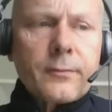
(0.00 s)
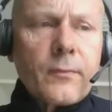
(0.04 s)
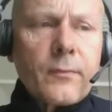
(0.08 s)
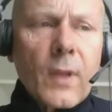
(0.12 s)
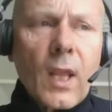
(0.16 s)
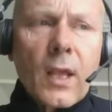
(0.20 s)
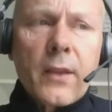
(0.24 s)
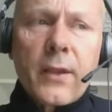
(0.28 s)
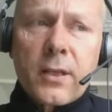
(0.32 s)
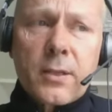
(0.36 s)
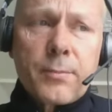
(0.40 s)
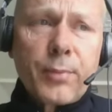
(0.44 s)

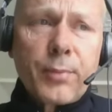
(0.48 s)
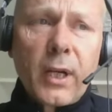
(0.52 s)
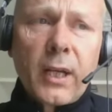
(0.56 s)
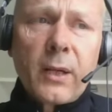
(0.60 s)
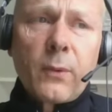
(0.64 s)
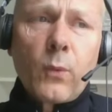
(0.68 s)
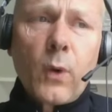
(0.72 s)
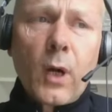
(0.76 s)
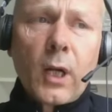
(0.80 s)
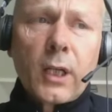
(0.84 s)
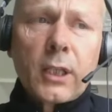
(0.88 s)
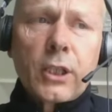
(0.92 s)
There's a
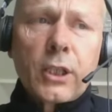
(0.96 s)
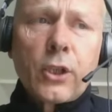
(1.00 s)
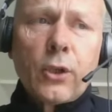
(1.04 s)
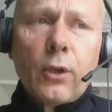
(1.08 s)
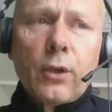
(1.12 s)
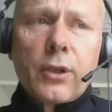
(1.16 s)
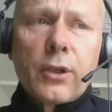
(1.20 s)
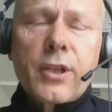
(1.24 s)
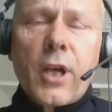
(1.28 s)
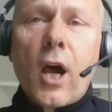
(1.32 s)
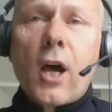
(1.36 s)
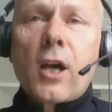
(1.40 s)
brilliant one
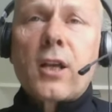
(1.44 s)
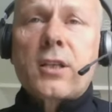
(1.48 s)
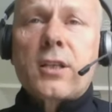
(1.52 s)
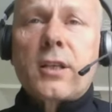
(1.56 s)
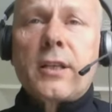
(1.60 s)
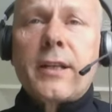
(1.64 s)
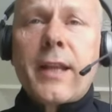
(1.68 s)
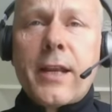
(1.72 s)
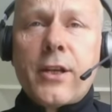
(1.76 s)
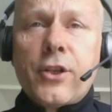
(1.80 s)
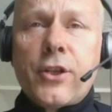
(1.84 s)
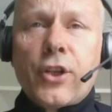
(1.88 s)
called
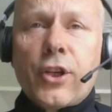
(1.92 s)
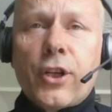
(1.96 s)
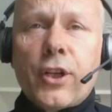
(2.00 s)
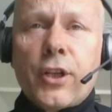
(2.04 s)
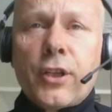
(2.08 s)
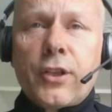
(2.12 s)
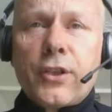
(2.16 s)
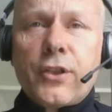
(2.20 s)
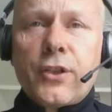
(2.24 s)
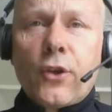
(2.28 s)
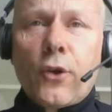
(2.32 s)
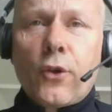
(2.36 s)

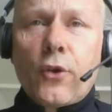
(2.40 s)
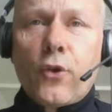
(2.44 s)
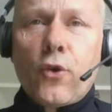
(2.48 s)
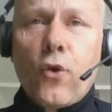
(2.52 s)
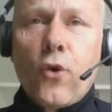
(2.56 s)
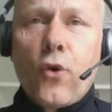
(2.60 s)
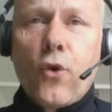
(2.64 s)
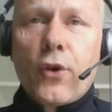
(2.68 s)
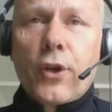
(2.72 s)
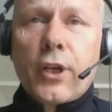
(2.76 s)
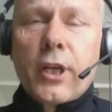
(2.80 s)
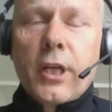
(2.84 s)

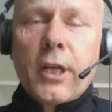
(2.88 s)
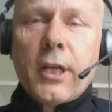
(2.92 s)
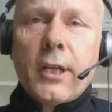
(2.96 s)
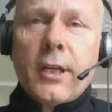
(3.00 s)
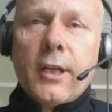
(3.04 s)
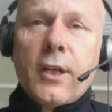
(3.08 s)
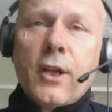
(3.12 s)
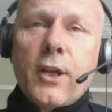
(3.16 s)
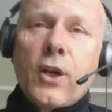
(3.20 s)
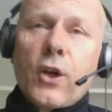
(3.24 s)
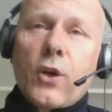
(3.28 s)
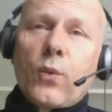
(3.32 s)
asknature.org,
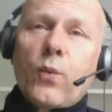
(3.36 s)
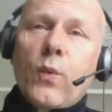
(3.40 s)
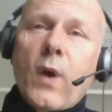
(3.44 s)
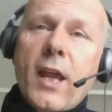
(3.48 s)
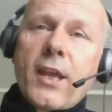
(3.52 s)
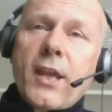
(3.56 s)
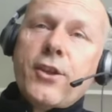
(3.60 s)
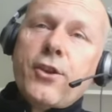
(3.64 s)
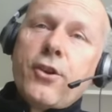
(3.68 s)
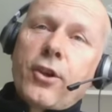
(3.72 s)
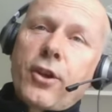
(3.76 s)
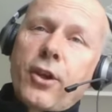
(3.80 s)

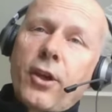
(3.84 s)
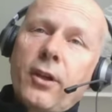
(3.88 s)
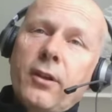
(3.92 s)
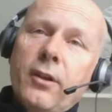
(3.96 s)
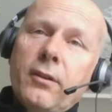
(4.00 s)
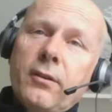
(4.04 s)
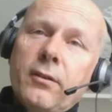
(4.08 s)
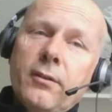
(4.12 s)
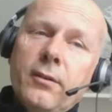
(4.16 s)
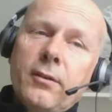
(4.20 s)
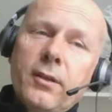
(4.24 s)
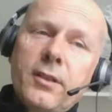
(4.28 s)
where you
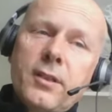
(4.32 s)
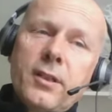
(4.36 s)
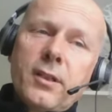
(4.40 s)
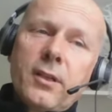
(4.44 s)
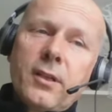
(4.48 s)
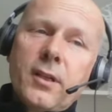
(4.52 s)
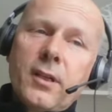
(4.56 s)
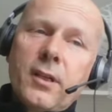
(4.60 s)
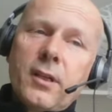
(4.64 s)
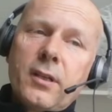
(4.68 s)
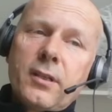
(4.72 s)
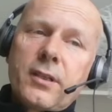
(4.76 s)
can
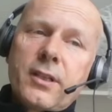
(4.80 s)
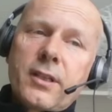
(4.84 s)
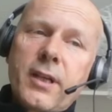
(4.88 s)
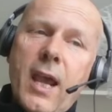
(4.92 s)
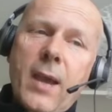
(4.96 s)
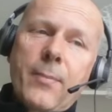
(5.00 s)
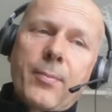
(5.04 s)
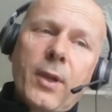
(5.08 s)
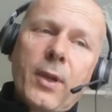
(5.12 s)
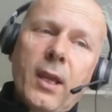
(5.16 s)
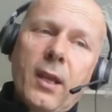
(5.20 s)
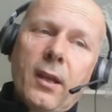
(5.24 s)

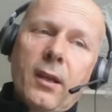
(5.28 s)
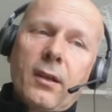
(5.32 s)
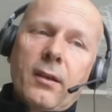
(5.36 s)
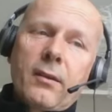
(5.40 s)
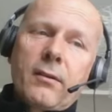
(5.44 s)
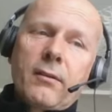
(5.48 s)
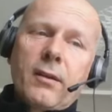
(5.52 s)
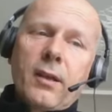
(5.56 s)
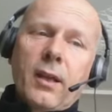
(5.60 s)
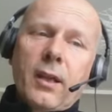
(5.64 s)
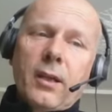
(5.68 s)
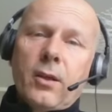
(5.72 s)
tap
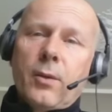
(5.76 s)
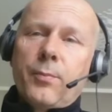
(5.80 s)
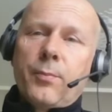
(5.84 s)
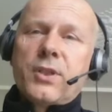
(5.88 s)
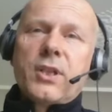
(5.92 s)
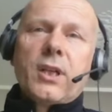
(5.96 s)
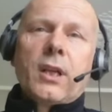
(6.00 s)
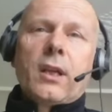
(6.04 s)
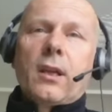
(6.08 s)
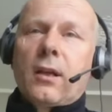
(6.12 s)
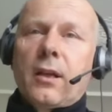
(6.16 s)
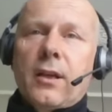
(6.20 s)
in a
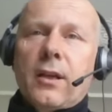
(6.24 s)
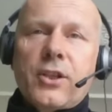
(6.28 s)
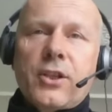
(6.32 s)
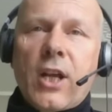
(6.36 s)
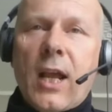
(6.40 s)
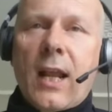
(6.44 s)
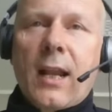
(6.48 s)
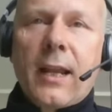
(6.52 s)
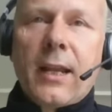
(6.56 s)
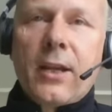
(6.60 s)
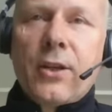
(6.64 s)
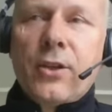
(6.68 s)
particular
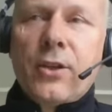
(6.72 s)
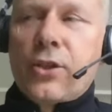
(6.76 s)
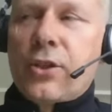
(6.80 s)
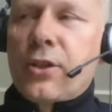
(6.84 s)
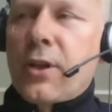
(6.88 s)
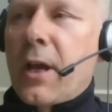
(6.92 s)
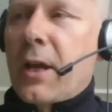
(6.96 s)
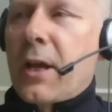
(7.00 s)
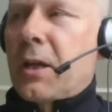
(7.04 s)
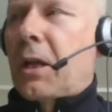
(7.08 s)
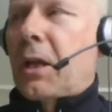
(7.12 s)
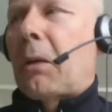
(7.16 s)

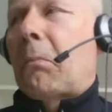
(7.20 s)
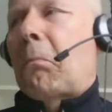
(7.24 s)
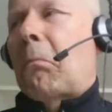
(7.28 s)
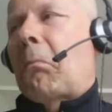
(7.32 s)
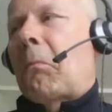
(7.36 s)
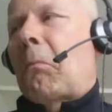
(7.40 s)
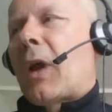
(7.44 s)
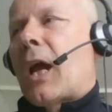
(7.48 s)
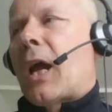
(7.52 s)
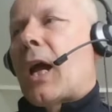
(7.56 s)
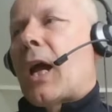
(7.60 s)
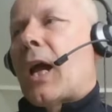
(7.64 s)
challenge, like
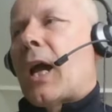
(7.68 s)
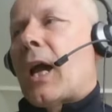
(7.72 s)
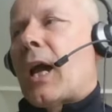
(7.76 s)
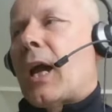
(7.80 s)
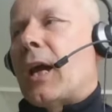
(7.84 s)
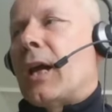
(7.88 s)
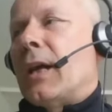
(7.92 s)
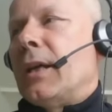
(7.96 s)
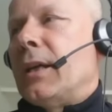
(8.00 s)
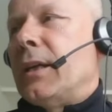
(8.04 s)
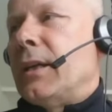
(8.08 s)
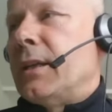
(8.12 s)

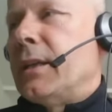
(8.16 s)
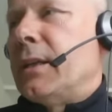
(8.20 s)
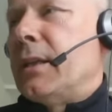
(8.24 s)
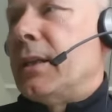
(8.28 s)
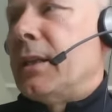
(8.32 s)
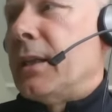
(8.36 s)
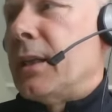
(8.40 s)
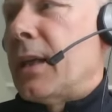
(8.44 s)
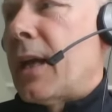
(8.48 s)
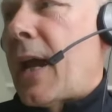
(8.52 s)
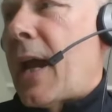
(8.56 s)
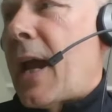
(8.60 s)

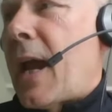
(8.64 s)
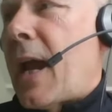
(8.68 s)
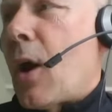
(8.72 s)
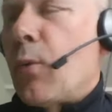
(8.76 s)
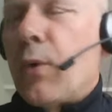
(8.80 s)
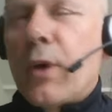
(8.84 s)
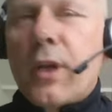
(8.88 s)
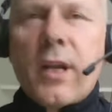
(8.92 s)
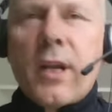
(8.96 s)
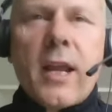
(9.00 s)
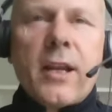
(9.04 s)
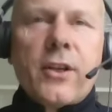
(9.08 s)

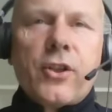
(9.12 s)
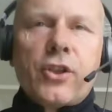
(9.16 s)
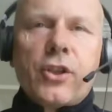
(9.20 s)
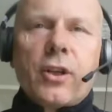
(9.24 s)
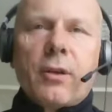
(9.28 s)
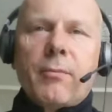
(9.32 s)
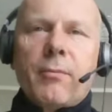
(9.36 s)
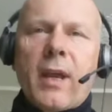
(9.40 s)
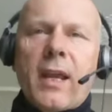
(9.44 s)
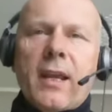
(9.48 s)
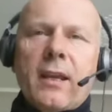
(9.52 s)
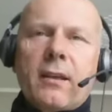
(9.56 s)
how would
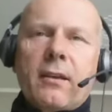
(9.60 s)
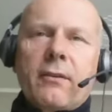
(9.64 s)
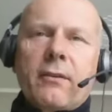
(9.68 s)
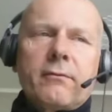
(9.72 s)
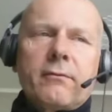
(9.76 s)
nature make